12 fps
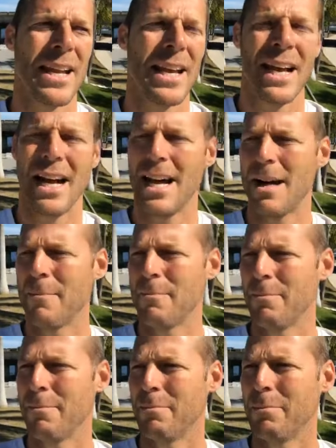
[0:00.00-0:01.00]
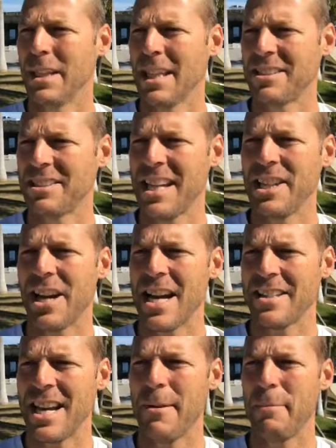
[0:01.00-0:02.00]
but let's say you
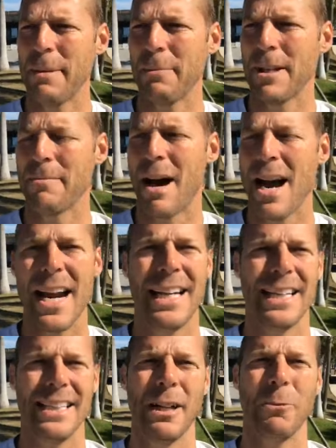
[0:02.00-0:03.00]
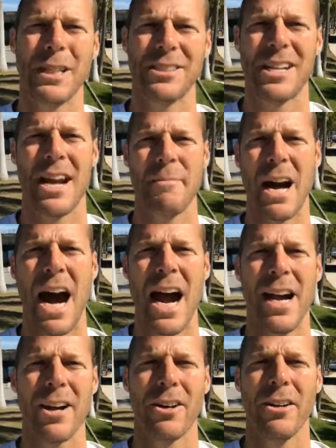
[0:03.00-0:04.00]
got 10 people in mind, and then when it's time to
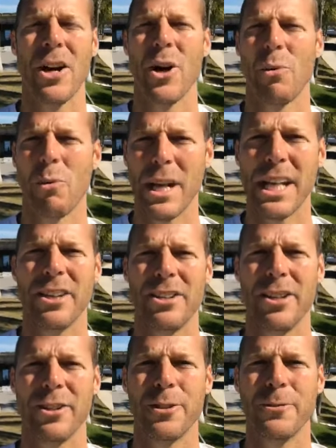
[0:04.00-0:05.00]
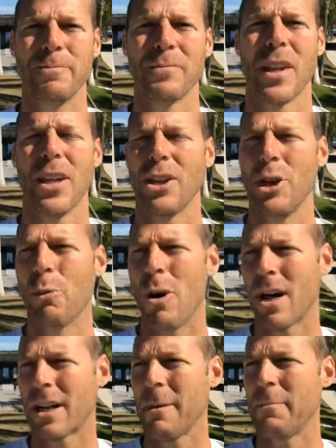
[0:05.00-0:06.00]
hire, what do? You
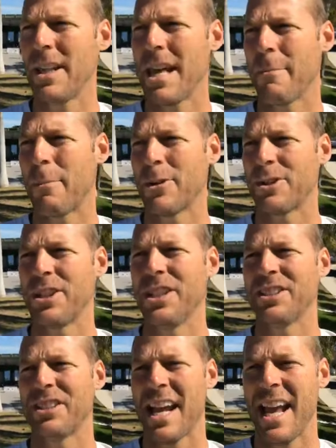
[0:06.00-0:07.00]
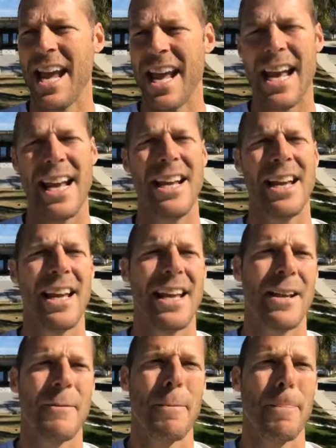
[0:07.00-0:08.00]
walk up to that person, you say, hey,
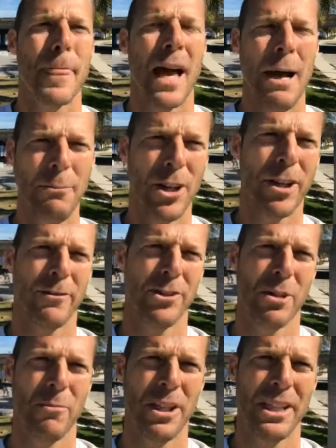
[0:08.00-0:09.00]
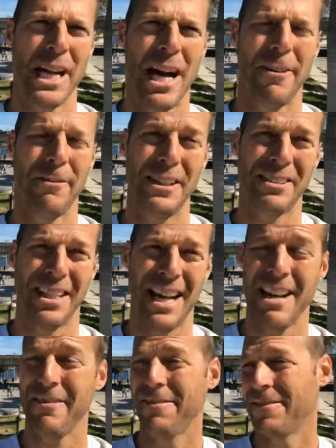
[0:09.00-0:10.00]
I'm looking for someone at the office, and I've,